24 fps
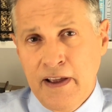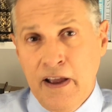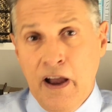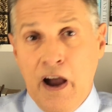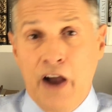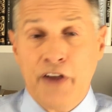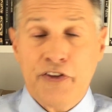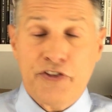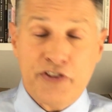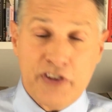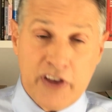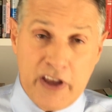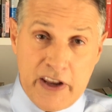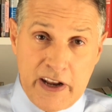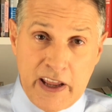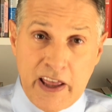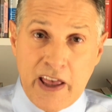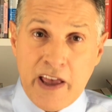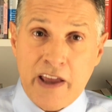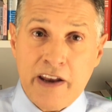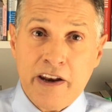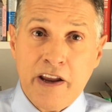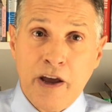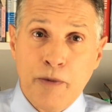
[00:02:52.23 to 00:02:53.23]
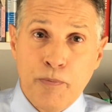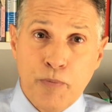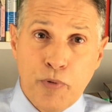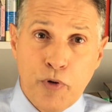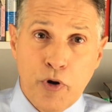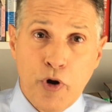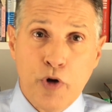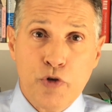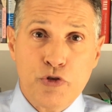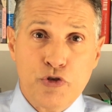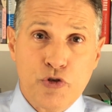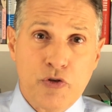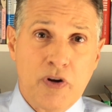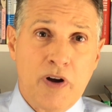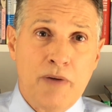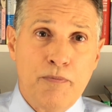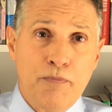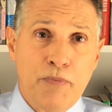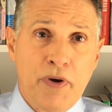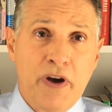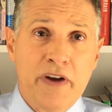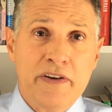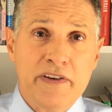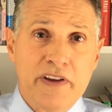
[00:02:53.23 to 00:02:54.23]
On CNN, a
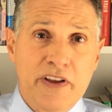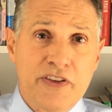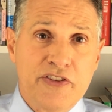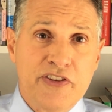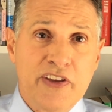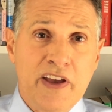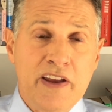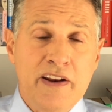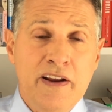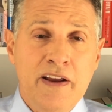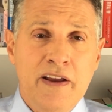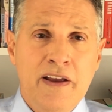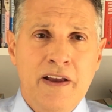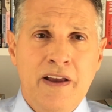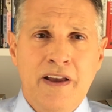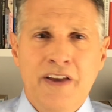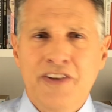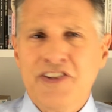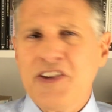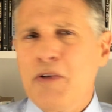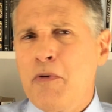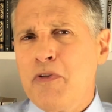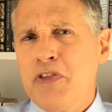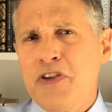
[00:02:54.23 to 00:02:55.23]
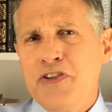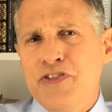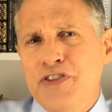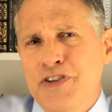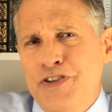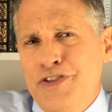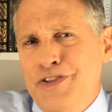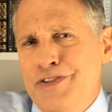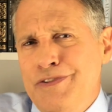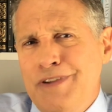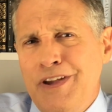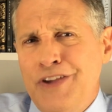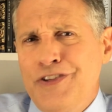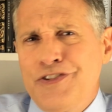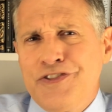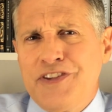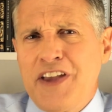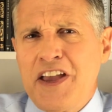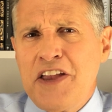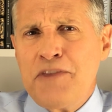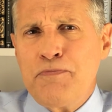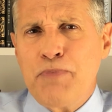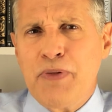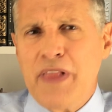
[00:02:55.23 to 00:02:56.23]
pro-Trump pundit said, "Some of this is
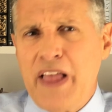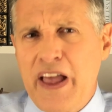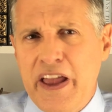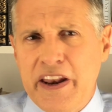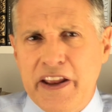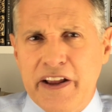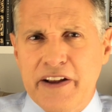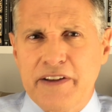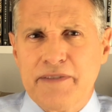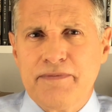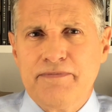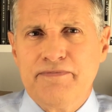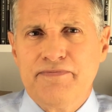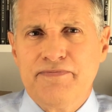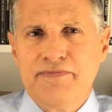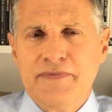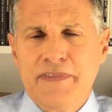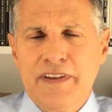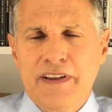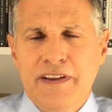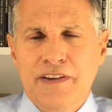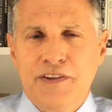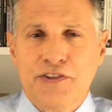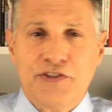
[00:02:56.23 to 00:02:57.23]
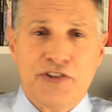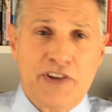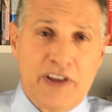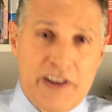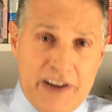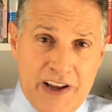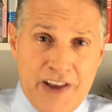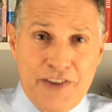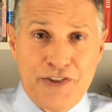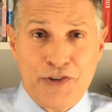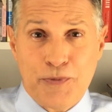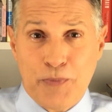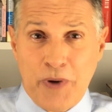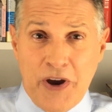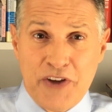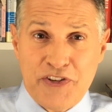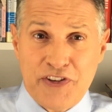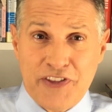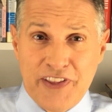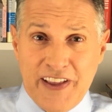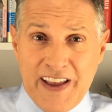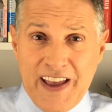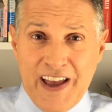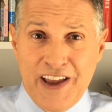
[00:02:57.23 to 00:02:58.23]
estate planning." CNN
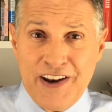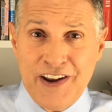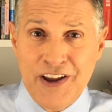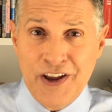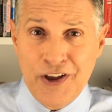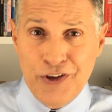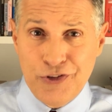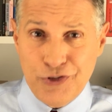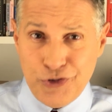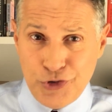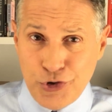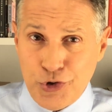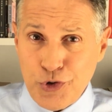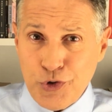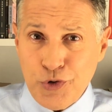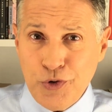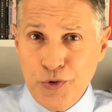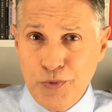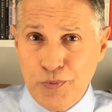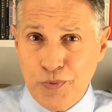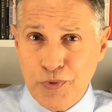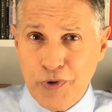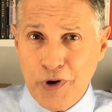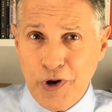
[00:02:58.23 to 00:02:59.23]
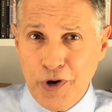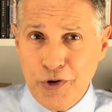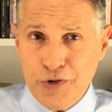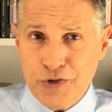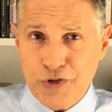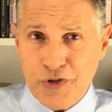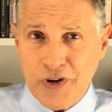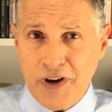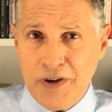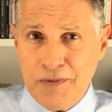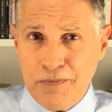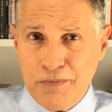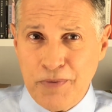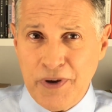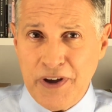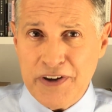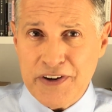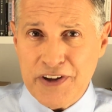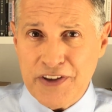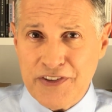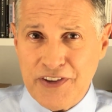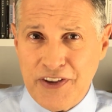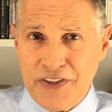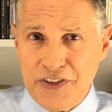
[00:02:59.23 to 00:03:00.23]
surprisingly had two pro-Trump
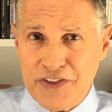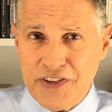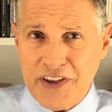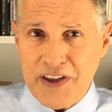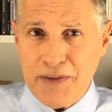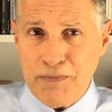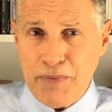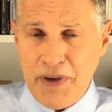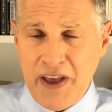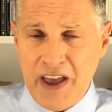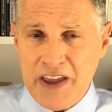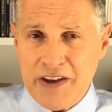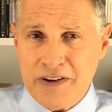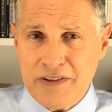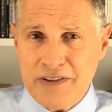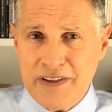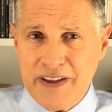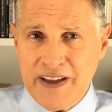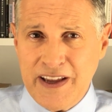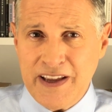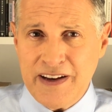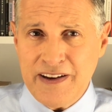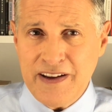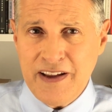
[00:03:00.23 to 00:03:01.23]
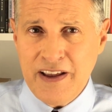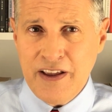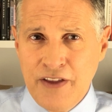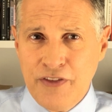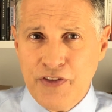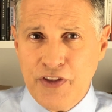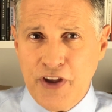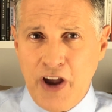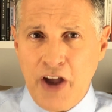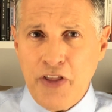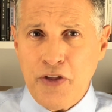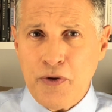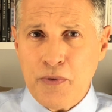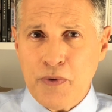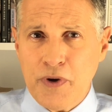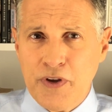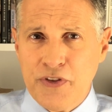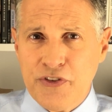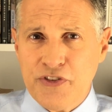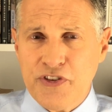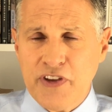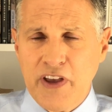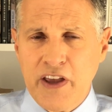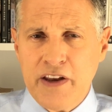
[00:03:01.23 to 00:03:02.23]
pundits on the same panel, and the other
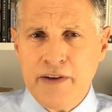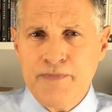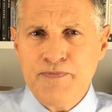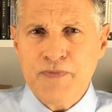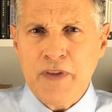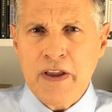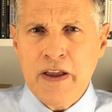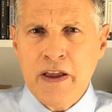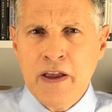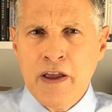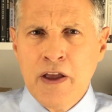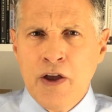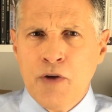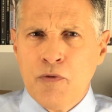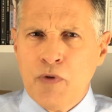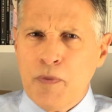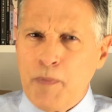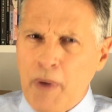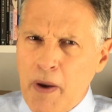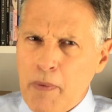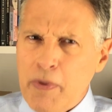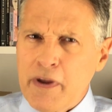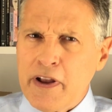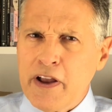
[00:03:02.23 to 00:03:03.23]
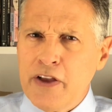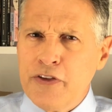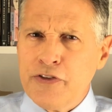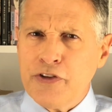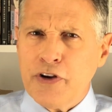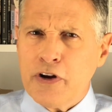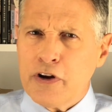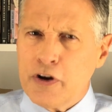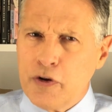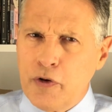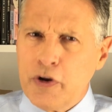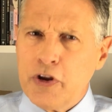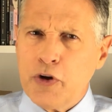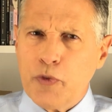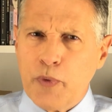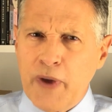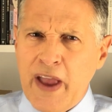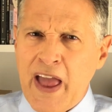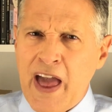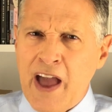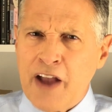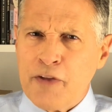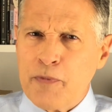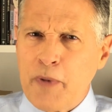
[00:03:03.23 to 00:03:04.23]
one said, "Republicans are going to
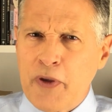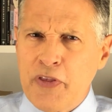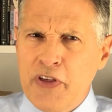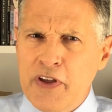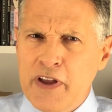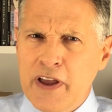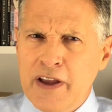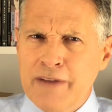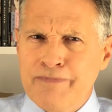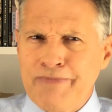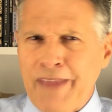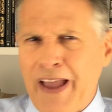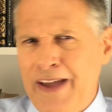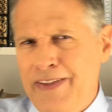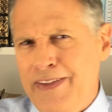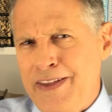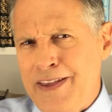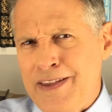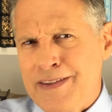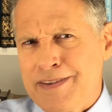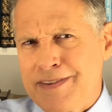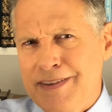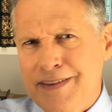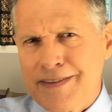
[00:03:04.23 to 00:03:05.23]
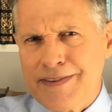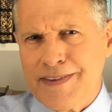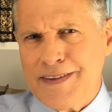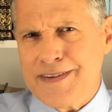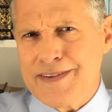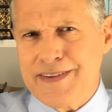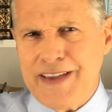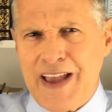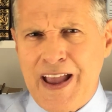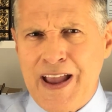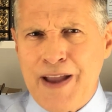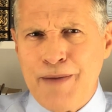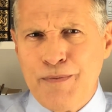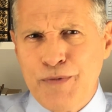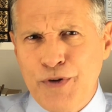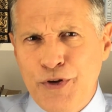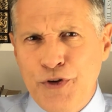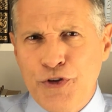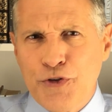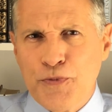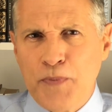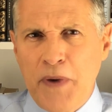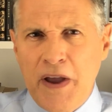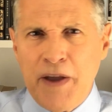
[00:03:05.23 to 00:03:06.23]
react by thinking, this is the same
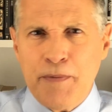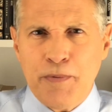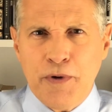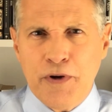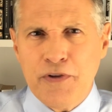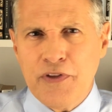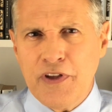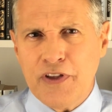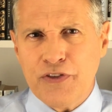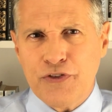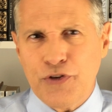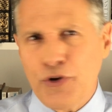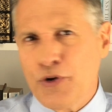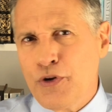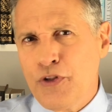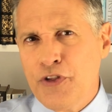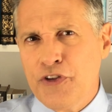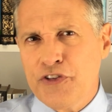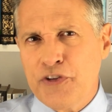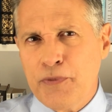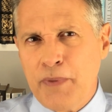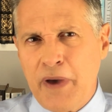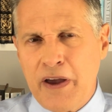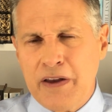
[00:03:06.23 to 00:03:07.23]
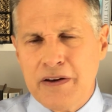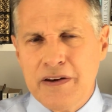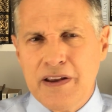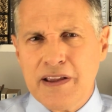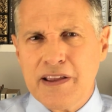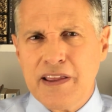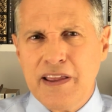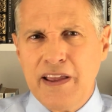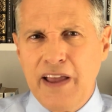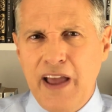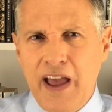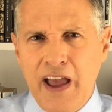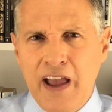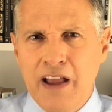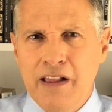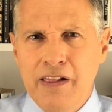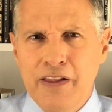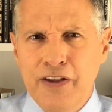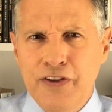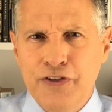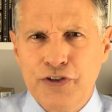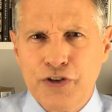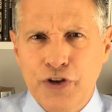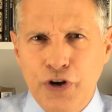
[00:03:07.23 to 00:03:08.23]
newspaper that told us about Nikki
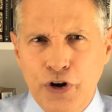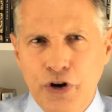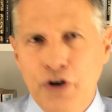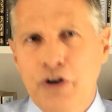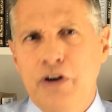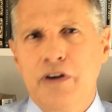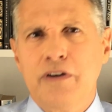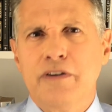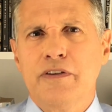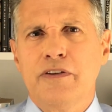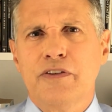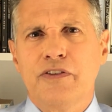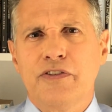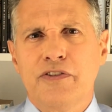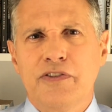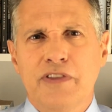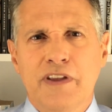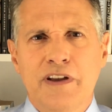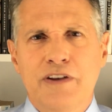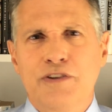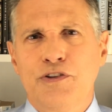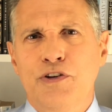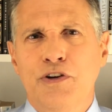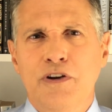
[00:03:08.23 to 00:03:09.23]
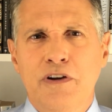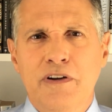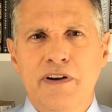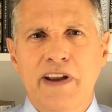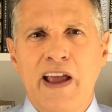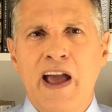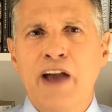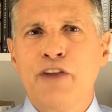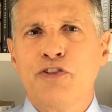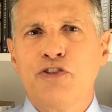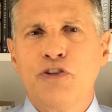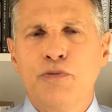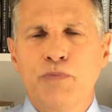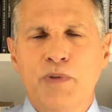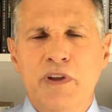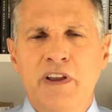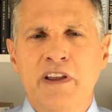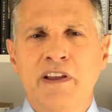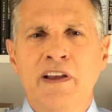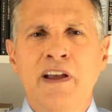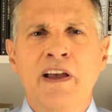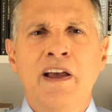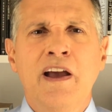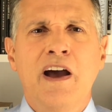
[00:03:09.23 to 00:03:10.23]
Haley's curtains that turned out to
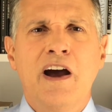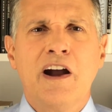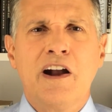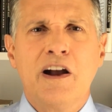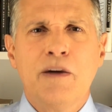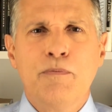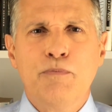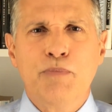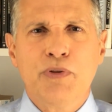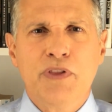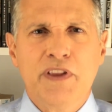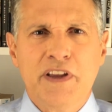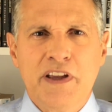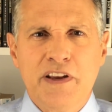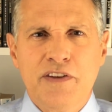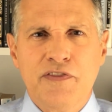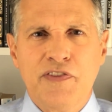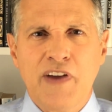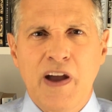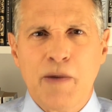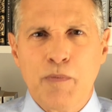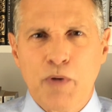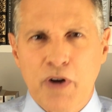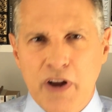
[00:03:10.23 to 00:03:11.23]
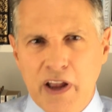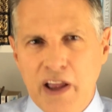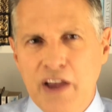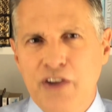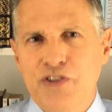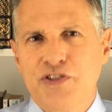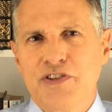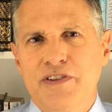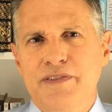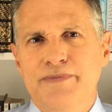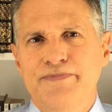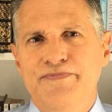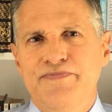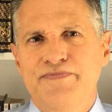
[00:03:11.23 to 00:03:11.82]
be a complete fabrication."